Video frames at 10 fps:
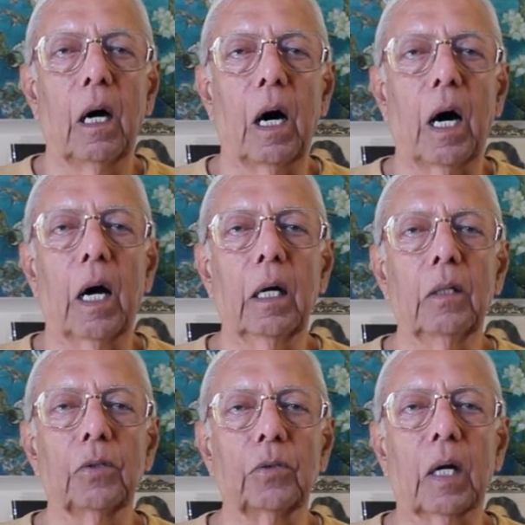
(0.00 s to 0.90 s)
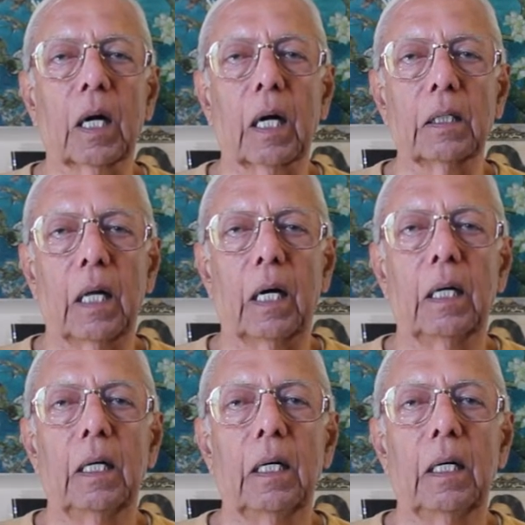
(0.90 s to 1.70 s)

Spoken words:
or Chudakarna,